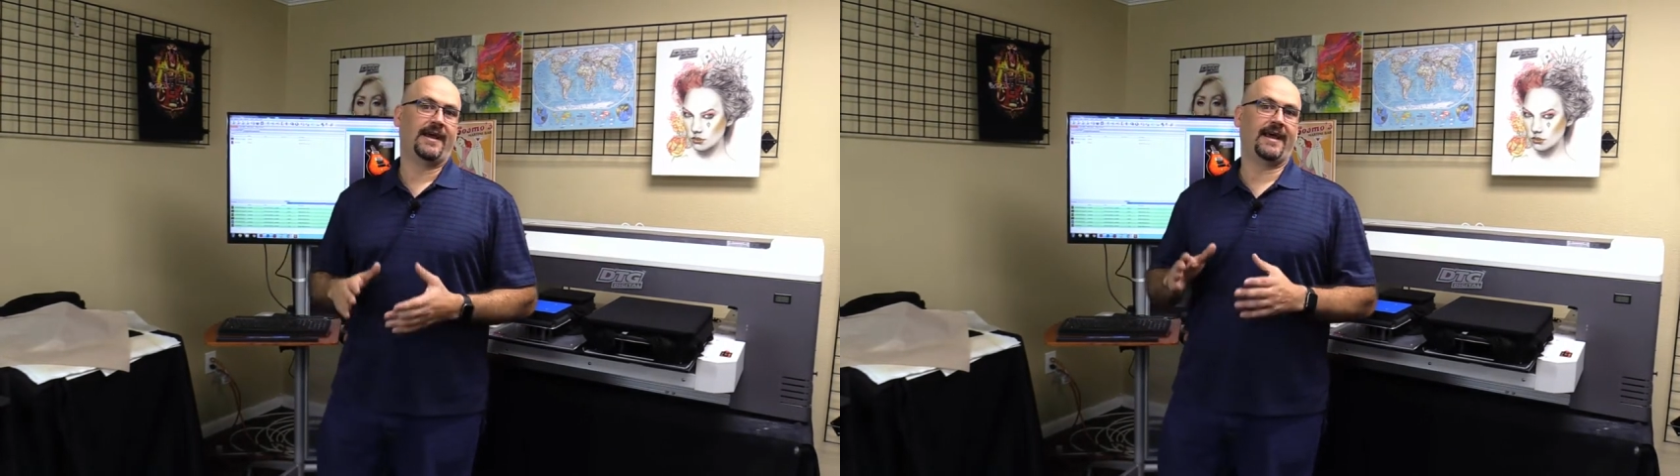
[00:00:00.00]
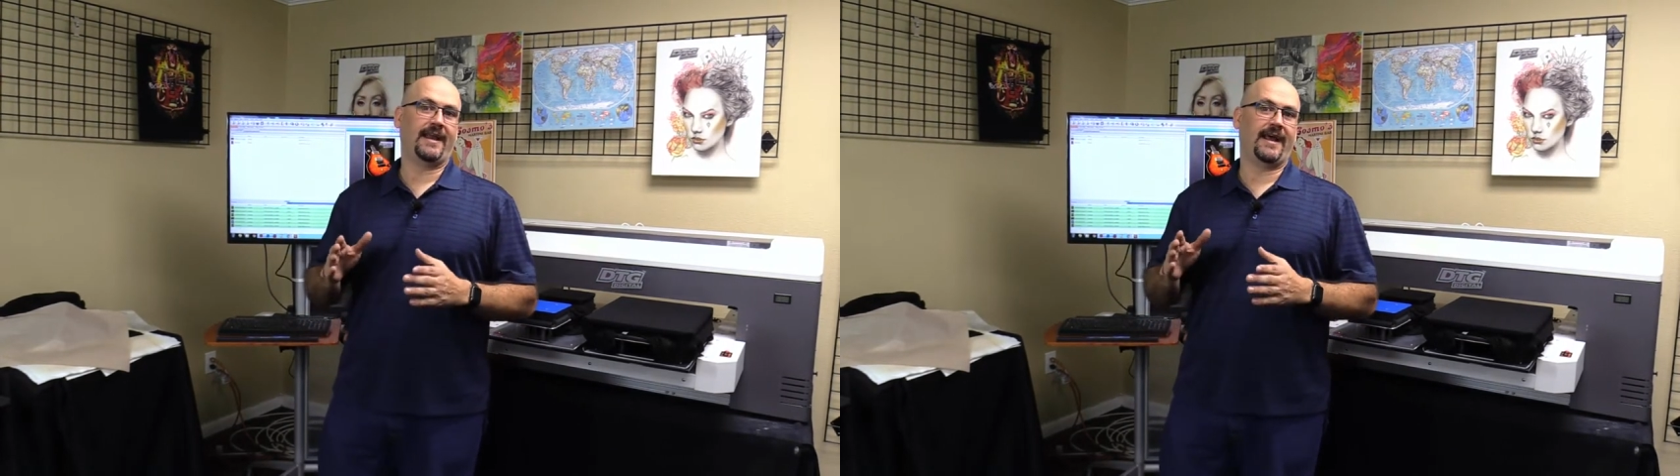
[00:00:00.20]

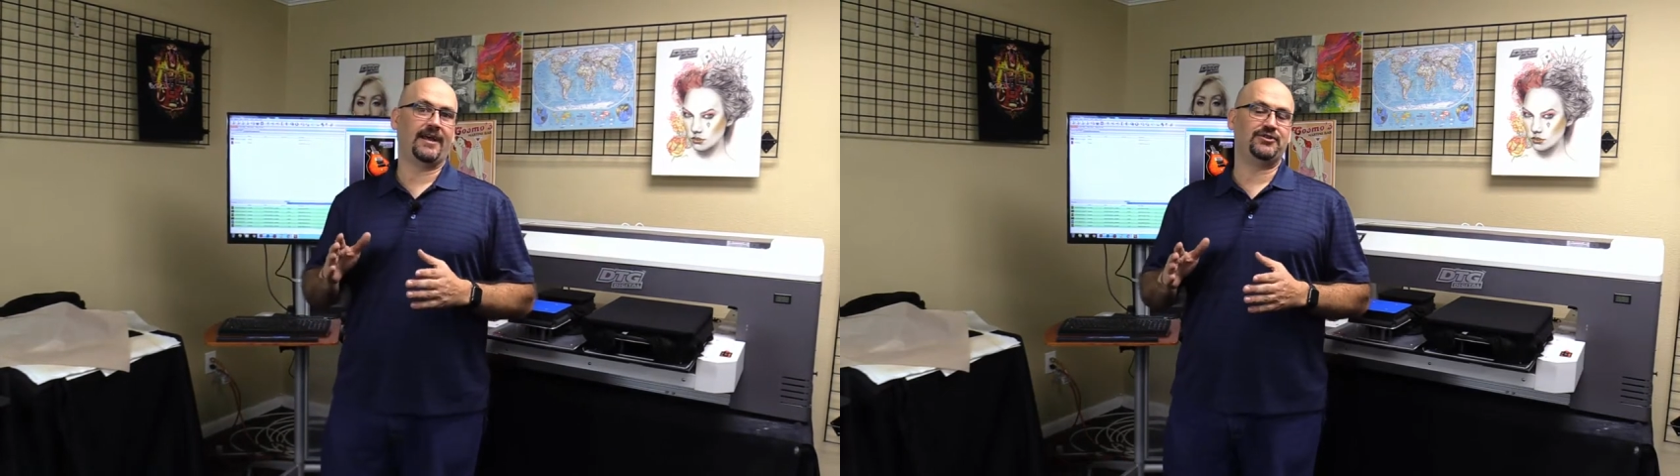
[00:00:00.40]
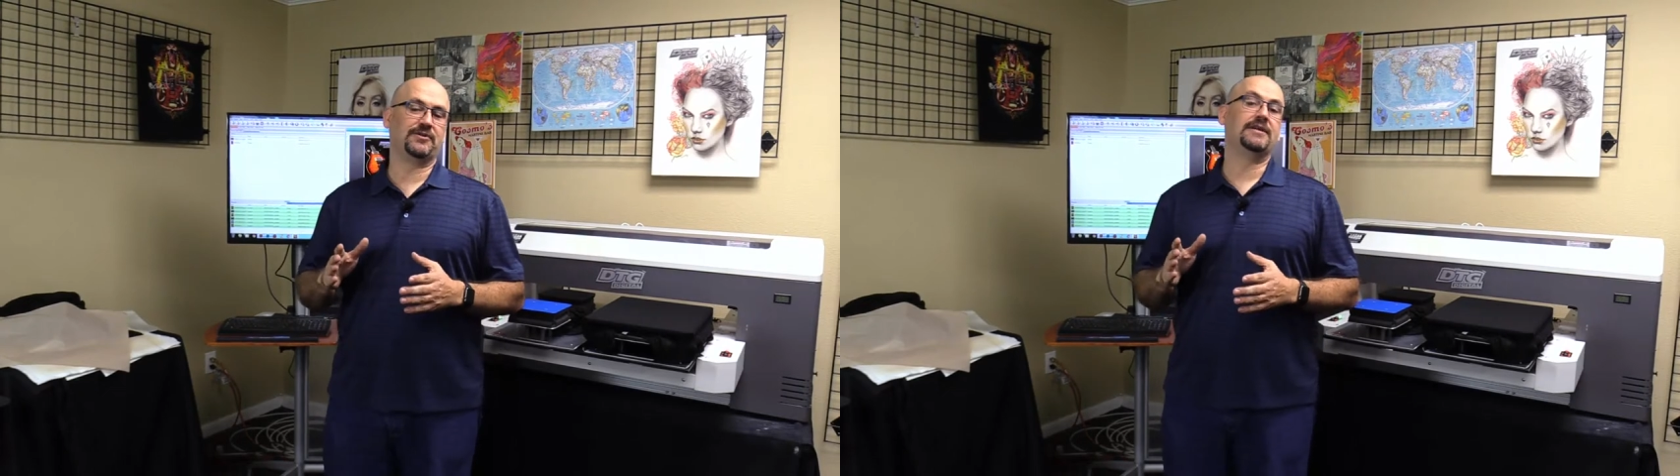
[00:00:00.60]
And
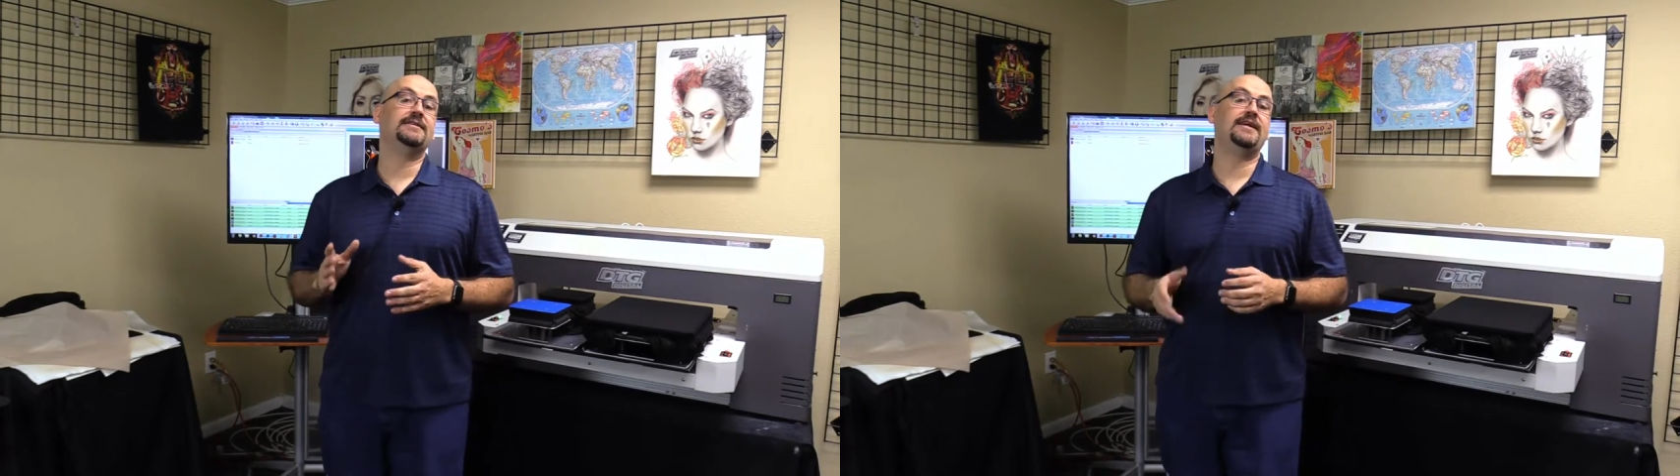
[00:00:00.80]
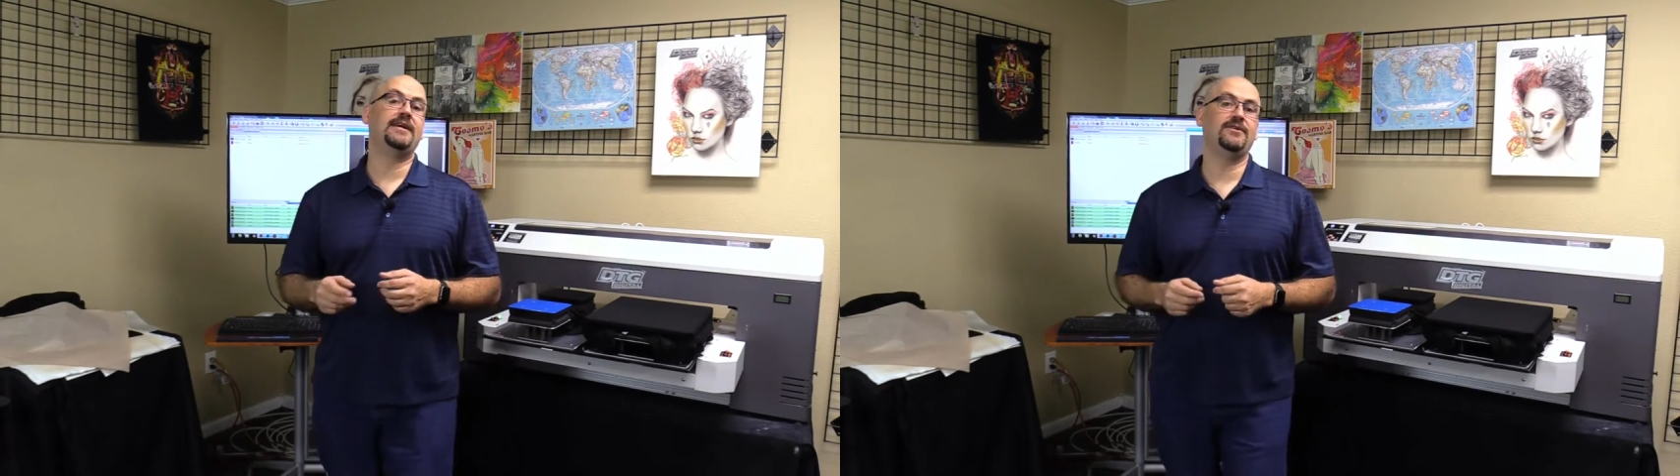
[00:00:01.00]
as you
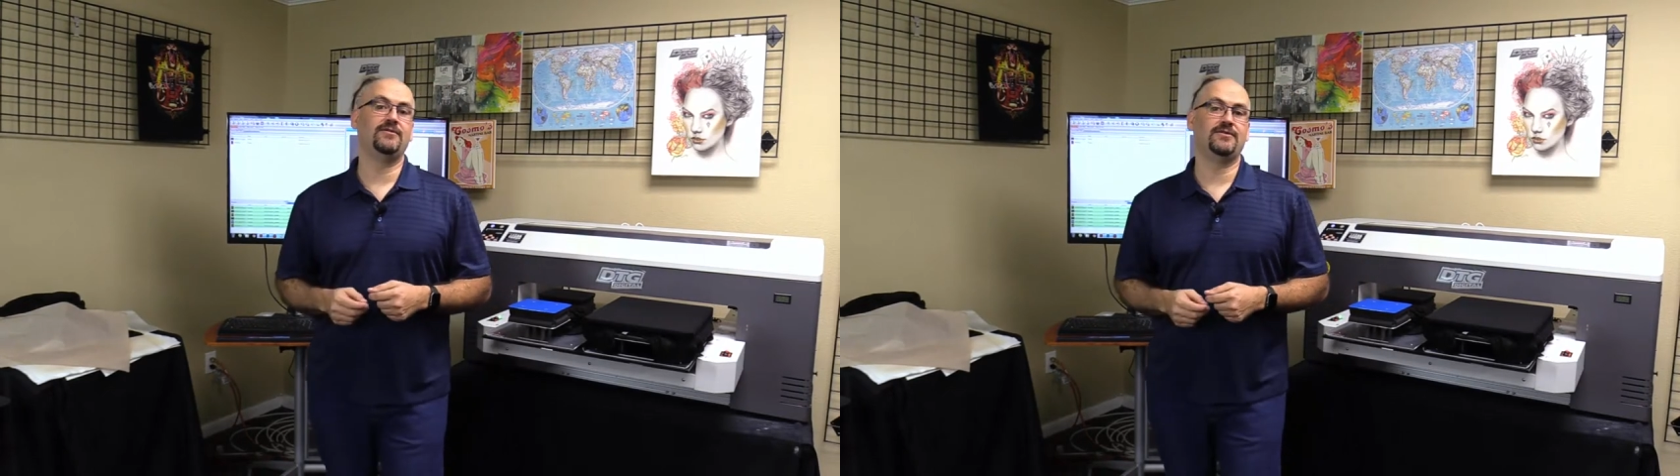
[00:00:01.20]
continue